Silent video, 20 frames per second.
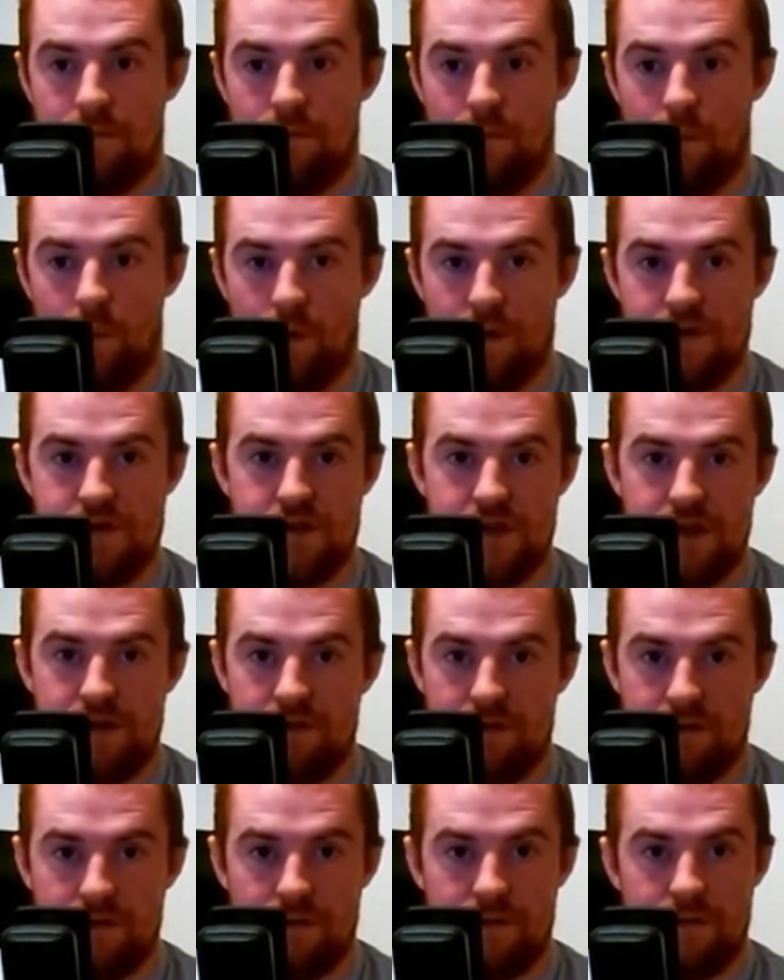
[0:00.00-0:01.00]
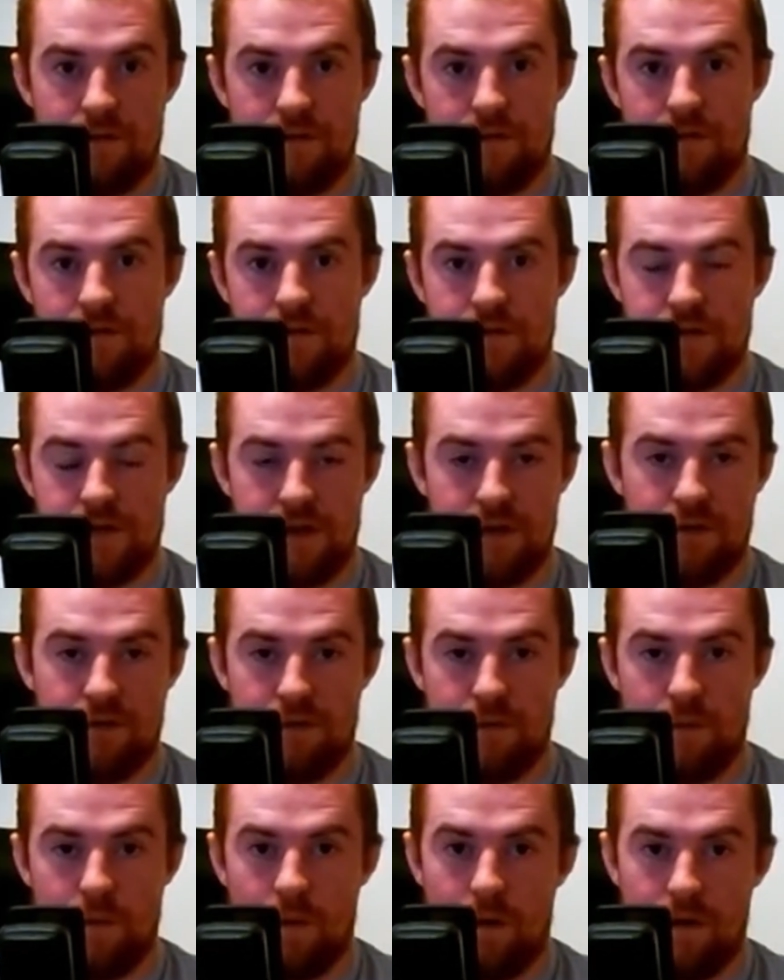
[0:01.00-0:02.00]
one zero 0,
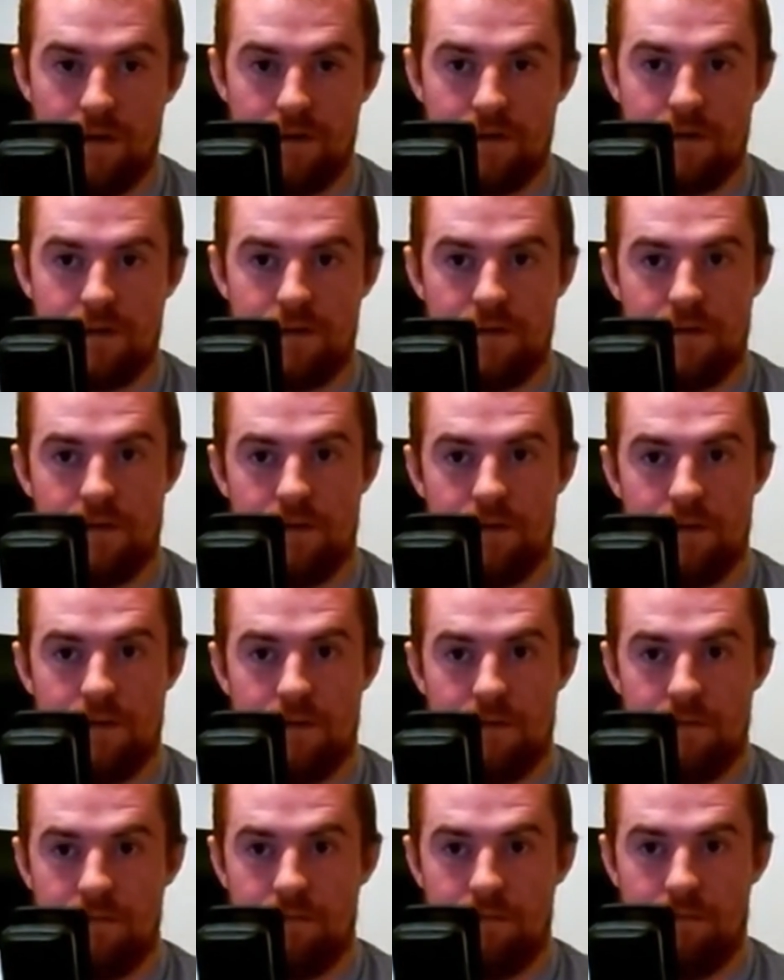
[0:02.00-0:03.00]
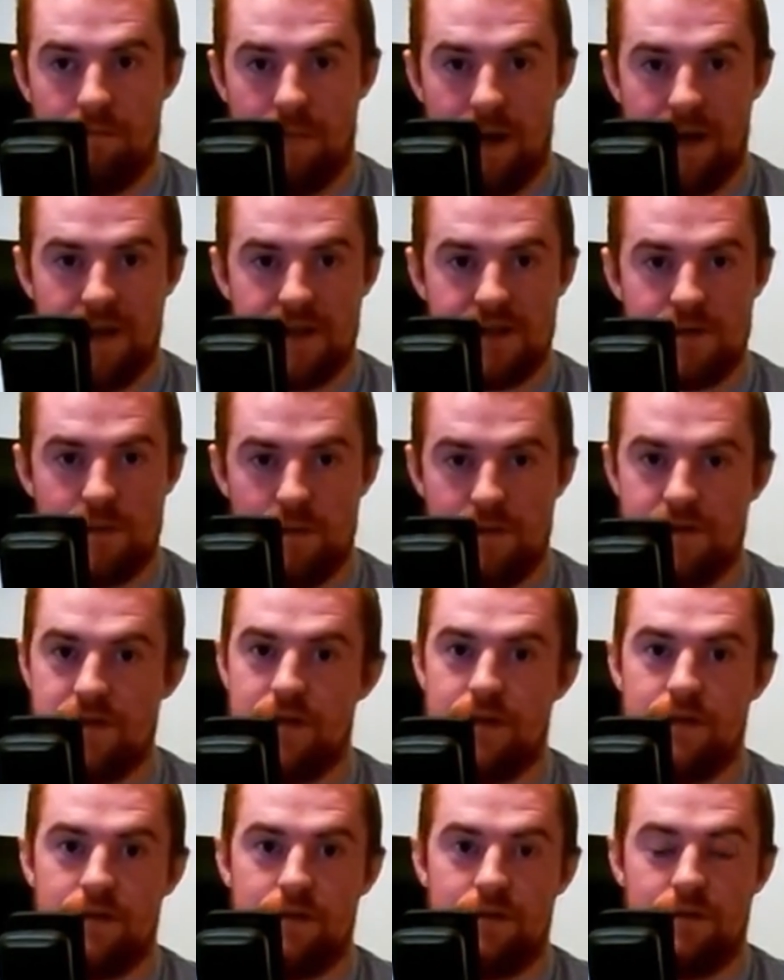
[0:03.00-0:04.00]
1, minus 1,
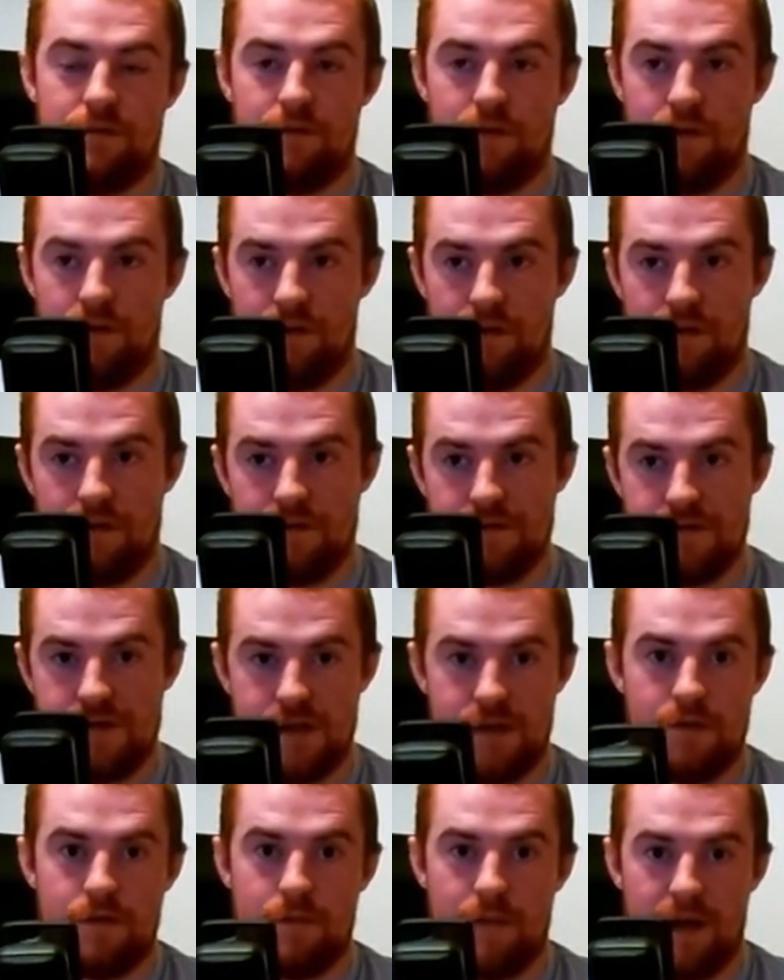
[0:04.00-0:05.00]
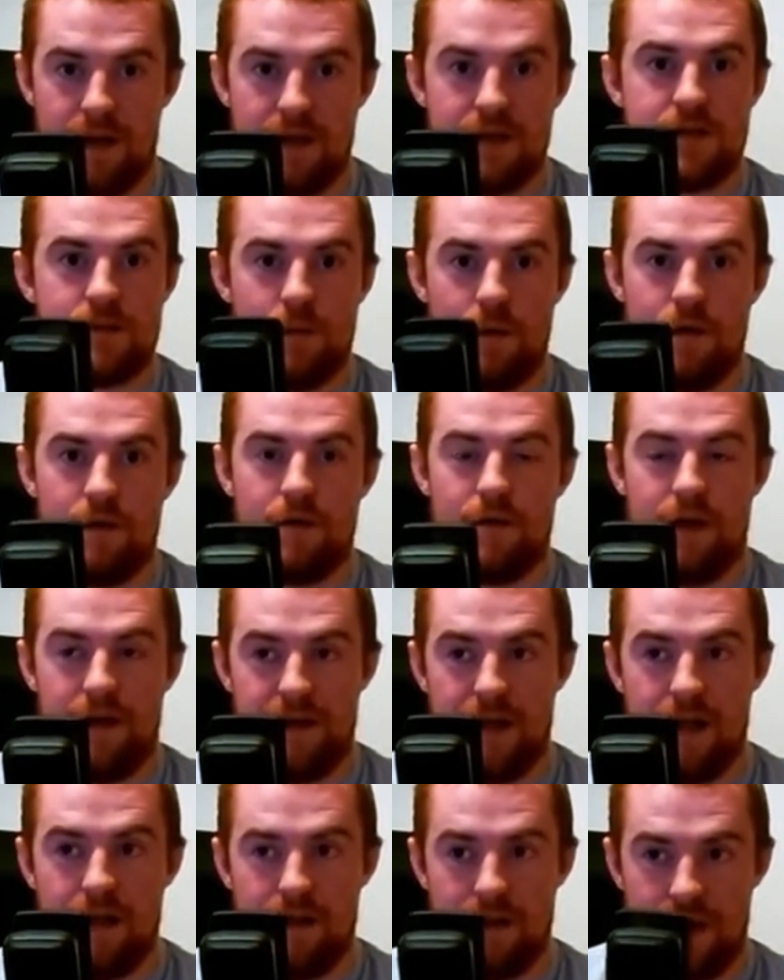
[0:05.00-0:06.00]
0, or 0, minus 1. And
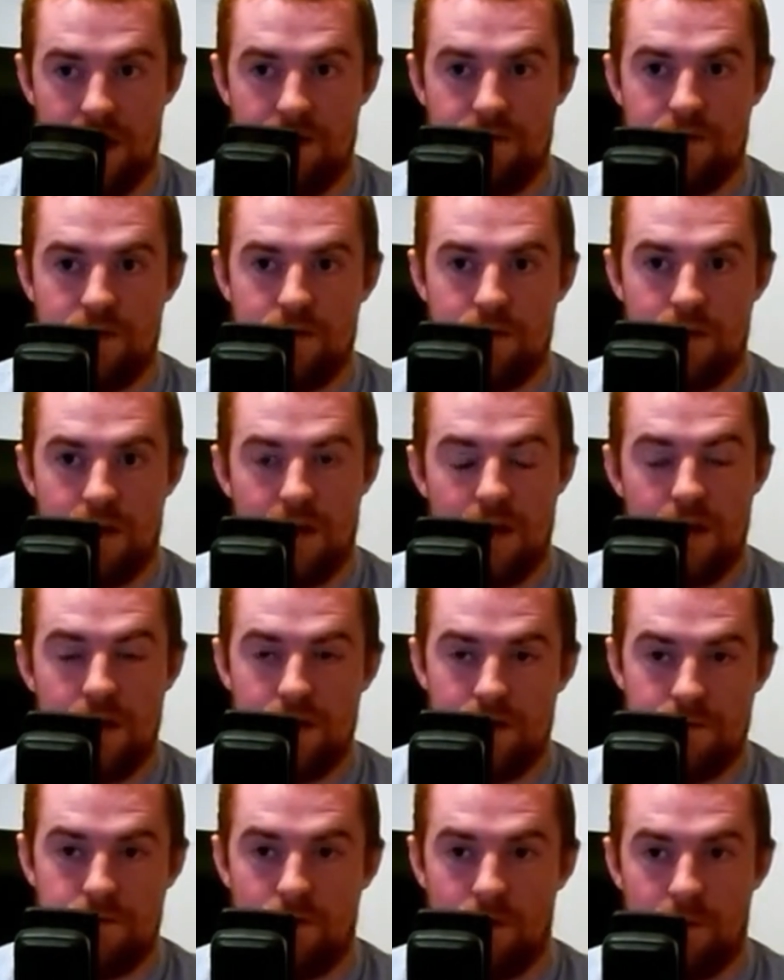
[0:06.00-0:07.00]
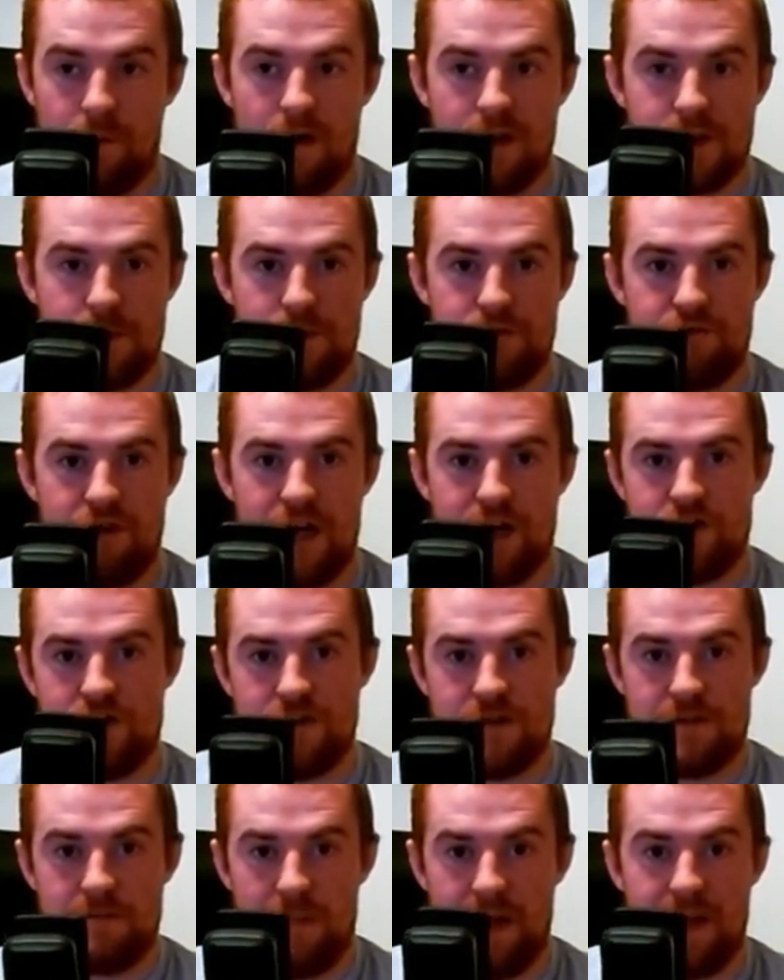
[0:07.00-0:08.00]
that'll give you the four possible
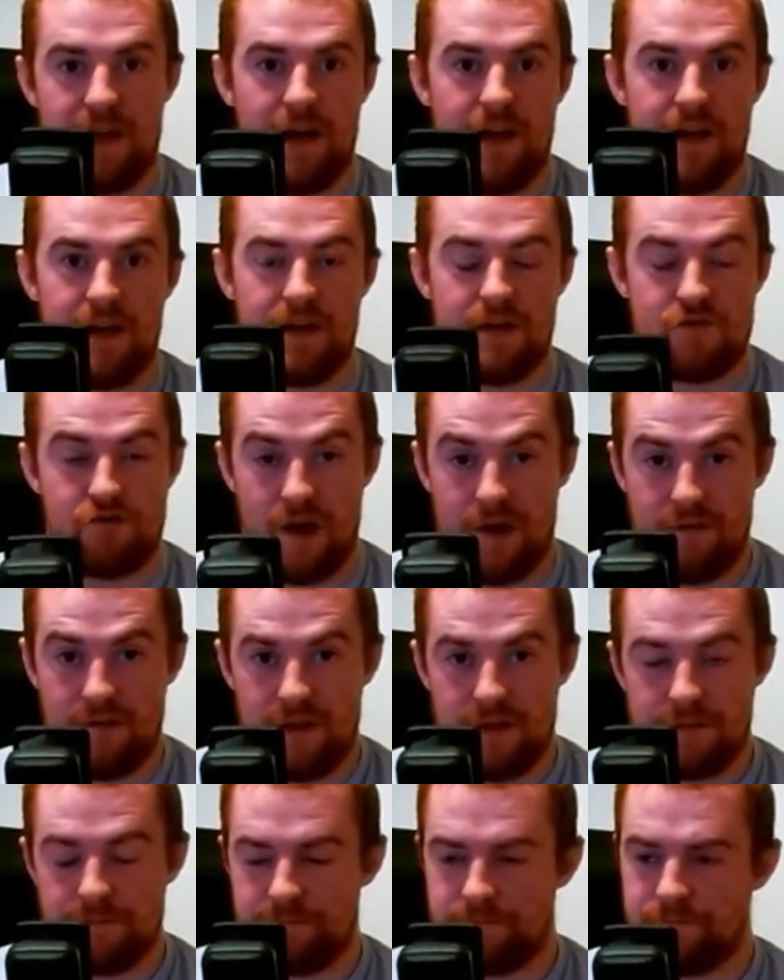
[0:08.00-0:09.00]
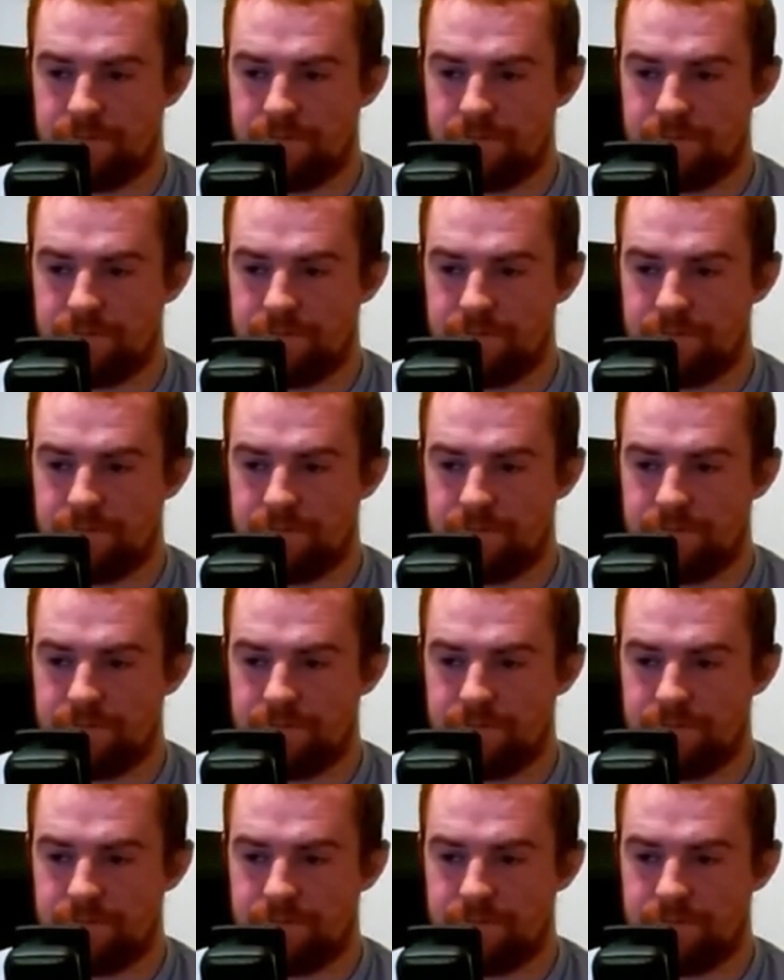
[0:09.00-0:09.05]
directions my guy can travel in.